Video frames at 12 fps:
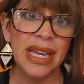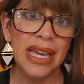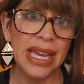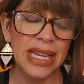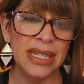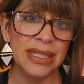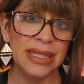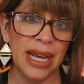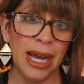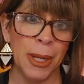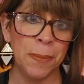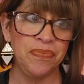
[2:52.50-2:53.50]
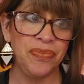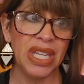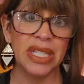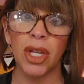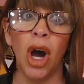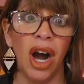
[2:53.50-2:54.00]
is
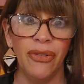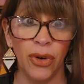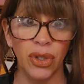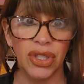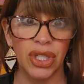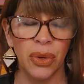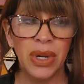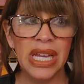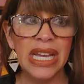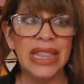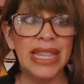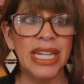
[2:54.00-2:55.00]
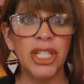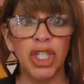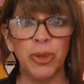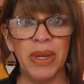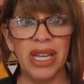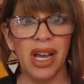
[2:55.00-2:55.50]
awful. So then it
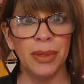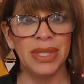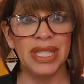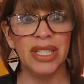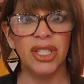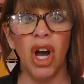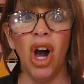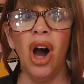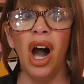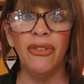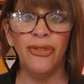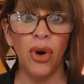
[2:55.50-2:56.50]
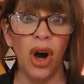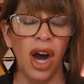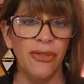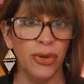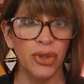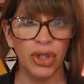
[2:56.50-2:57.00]
just becomes this
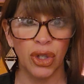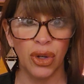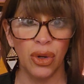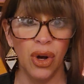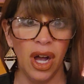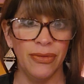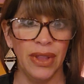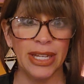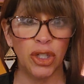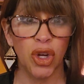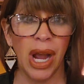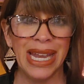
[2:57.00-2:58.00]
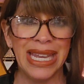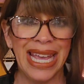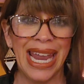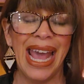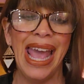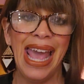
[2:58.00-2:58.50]
awful circle of like trying to
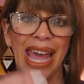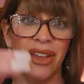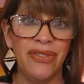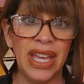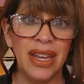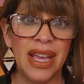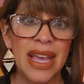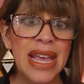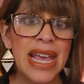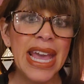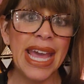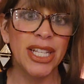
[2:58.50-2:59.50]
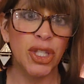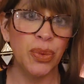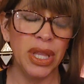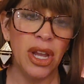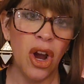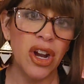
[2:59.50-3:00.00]
get ahead of it, and it's
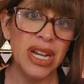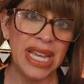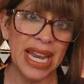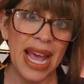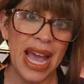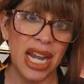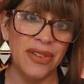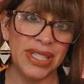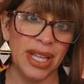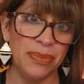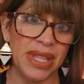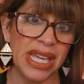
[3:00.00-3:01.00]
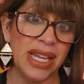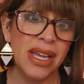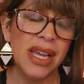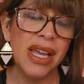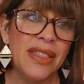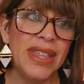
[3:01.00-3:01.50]
really hard to get ahead of something
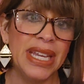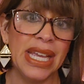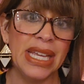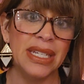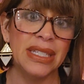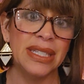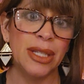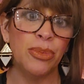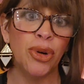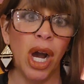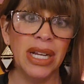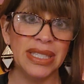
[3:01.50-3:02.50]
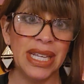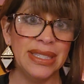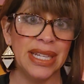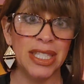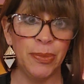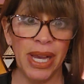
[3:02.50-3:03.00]
that is
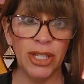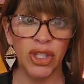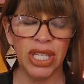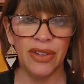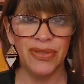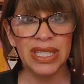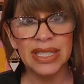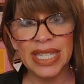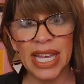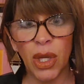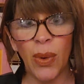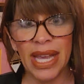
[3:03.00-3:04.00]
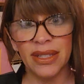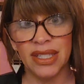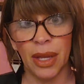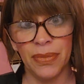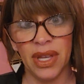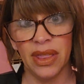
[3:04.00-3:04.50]
processed, especially if, let's say, you ate
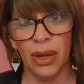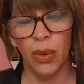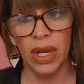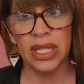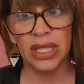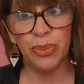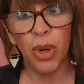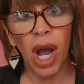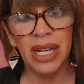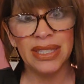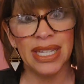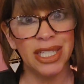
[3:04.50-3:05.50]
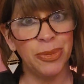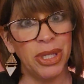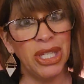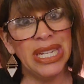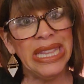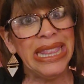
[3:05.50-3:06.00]
something that was processed
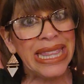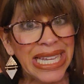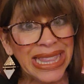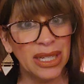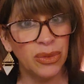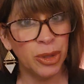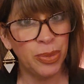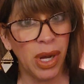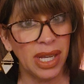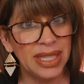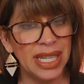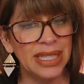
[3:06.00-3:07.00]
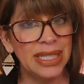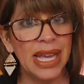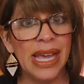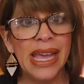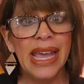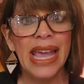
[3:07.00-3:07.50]
but you didn't think that it was processed,
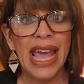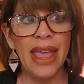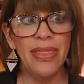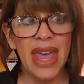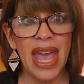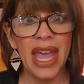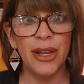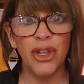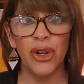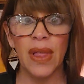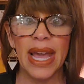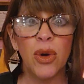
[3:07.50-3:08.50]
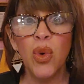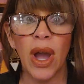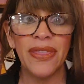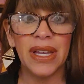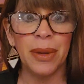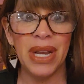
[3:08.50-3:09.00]
and then you're like, oh,
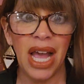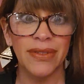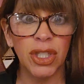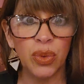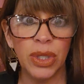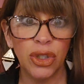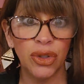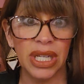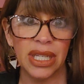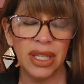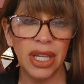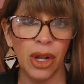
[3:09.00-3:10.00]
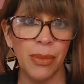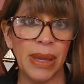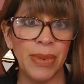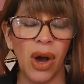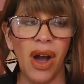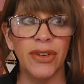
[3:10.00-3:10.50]
I think I'm gonna have a sweet treat.
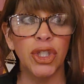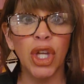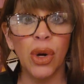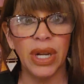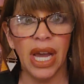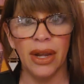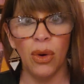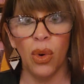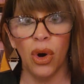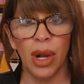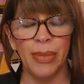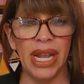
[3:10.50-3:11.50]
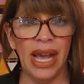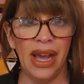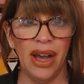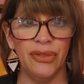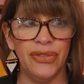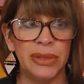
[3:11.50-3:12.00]
Maybe I'll have a donut, or I'm gonna
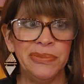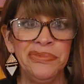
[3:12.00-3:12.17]
have